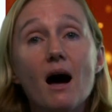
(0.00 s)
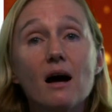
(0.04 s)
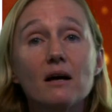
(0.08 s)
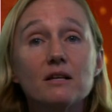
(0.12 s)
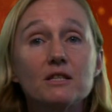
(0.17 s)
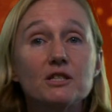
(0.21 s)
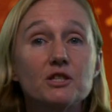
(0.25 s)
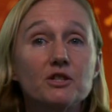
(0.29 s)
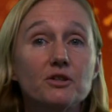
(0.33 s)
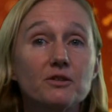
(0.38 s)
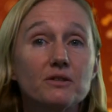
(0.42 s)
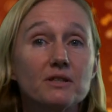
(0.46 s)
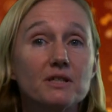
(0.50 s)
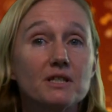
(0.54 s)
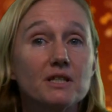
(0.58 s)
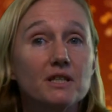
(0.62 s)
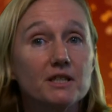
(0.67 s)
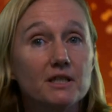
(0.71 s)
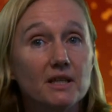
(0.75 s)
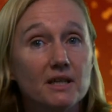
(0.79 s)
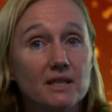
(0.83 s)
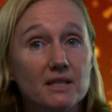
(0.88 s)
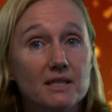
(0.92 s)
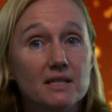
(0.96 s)
students to
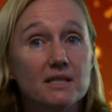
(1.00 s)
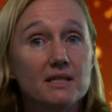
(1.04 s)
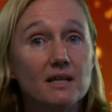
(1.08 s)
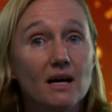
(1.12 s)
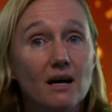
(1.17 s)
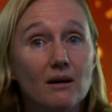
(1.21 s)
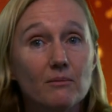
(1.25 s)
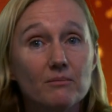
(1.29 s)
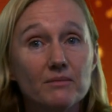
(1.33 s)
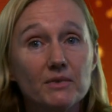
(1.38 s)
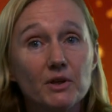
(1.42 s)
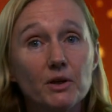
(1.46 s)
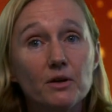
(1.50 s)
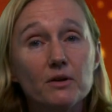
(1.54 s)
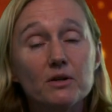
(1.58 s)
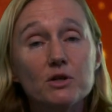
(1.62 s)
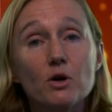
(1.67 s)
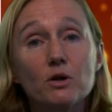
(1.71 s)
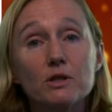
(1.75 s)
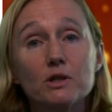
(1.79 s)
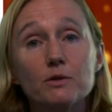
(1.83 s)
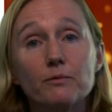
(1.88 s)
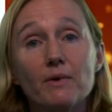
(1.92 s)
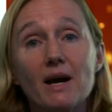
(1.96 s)
just
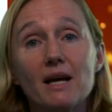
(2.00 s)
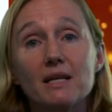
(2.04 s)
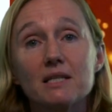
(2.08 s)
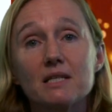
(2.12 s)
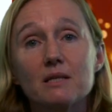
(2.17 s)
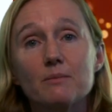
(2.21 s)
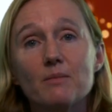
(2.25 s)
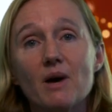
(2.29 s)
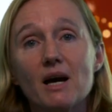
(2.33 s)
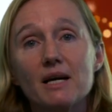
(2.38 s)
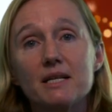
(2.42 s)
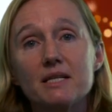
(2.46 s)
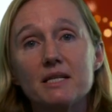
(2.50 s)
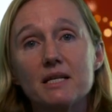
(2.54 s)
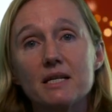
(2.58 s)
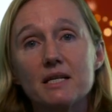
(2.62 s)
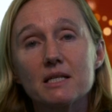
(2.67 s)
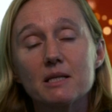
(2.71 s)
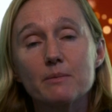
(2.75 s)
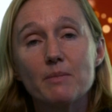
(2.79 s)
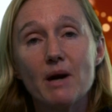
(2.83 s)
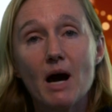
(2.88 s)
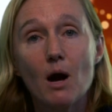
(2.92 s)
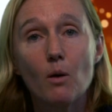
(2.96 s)
toss around some
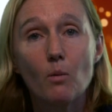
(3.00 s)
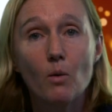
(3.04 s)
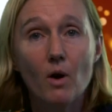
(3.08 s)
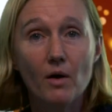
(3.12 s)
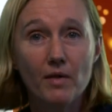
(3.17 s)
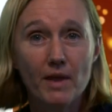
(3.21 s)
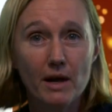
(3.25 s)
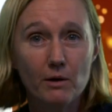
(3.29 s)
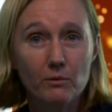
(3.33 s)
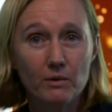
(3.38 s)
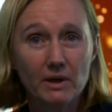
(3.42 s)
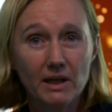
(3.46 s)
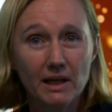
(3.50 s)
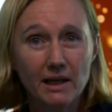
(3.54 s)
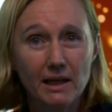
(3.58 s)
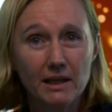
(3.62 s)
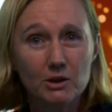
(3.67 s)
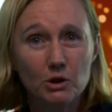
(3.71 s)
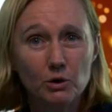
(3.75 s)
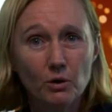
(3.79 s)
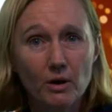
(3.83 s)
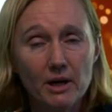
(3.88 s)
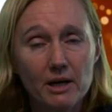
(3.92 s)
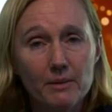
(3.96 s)
ideas about what they really
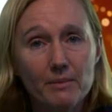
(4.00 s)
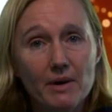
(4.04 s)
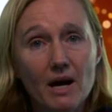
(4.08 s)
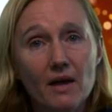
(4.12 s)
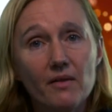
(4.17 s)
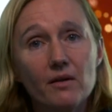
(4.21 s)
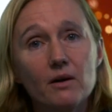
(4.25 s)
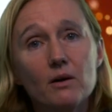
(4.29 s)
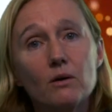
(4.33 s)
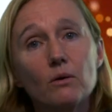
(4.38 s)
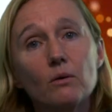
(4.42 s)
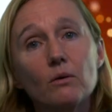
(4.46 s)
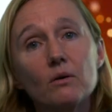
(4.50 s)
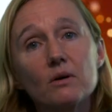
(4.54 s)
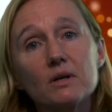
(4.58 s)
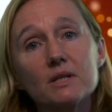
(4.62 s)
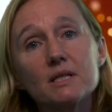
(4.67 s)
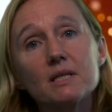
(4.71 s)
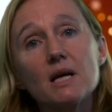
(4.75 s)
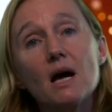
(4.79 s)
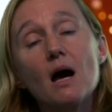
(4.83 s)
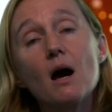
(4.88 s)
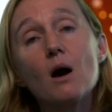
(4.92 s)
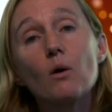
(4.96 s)
enjoyed about the
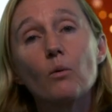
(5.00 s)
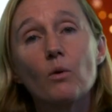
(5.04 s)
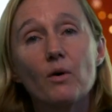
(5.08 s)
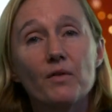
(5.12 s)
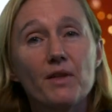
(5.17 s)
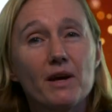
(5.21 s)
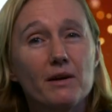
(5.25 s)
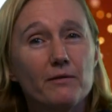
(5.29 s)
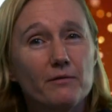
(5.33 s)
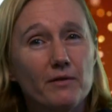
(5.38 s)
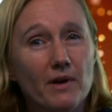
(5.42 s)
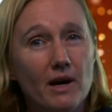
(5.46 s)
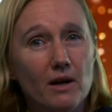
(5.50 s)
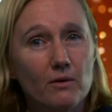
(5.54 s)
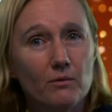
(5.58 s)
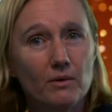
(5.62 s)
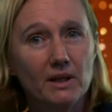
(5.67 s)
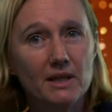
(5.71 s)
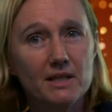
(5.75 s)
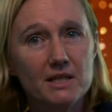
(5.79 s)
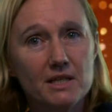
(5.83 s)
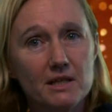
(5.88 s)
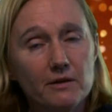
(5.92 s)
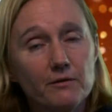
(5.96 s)
course, what they found
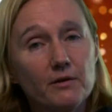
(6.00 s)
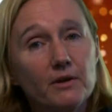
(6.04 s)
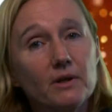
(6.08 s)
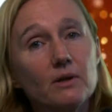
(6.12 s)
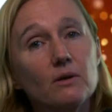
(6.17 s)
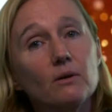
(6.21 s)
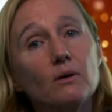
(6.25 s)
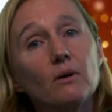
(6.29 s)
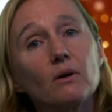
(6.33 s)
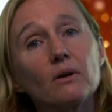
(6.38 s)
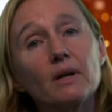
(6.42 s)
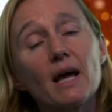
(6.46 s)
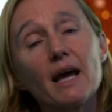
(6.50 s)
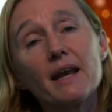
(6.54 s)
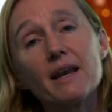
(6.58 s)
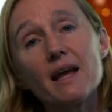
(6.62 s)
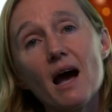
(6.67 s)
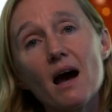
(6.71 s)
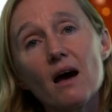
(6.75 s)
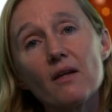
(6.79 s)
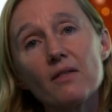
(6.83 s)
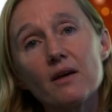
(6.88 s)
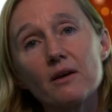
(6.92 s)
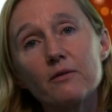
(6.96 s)
really difficult, and
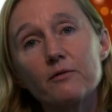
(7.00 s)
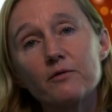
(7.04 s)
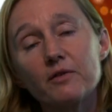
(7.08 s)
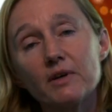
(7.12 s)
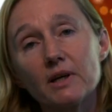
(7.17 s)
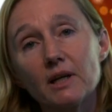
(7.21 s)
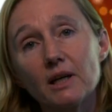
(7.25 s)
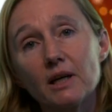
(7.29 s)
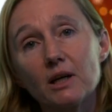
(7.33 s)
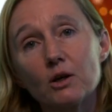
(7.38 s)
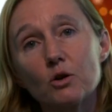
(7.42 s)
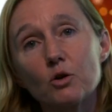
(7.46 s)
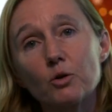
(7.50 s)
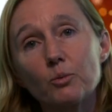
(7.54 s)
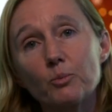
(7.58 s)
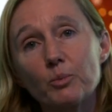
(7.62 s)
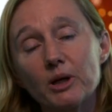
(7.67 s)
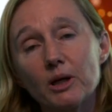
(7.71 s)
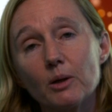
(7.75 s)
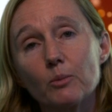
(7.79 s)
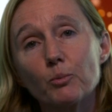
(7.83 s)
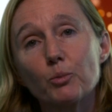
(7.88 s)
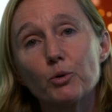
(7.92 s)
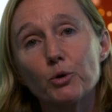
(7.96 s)
how they feel it could
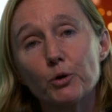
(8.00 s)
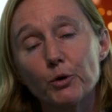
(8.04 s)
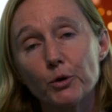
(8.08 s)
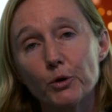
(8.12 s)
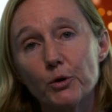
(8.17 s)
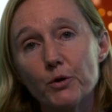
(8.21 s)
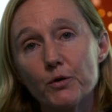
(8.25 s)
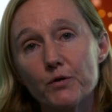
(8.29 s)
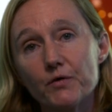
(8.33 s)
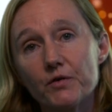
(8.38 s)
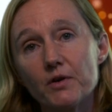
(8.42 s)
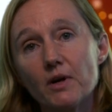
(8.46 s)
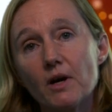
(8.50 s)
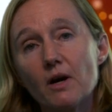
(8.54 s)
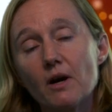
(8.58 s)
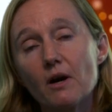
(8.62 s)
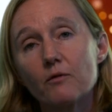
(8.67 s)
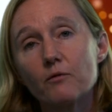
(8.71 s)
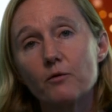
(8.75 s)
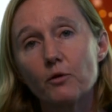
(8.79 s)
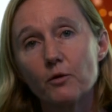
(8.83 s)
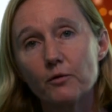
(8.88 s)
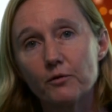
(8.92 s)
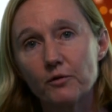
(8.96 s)
be improved
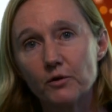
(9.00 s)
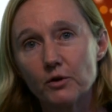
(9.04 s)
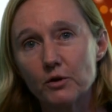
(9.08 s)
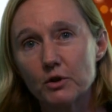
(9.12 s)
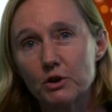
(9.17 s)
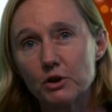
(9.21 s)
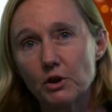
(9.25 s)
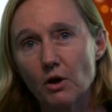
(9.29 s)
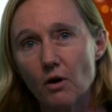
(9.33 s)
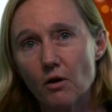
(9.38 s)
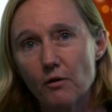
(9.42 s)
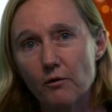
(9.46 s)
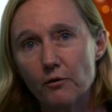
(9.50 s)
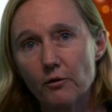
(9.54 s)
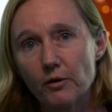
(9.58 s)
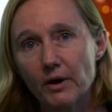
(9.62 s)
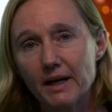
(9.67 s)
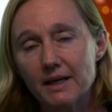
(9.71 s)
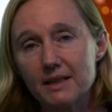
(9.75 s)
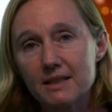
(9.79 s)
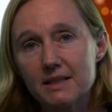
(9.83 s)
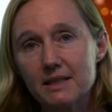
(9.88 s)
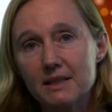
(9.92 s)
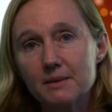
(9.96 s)
for future
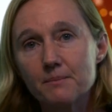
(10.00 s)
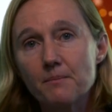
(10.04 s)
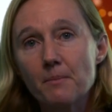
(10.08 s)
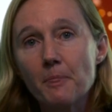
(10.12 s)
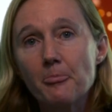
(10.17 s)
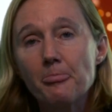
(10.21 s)
offerings.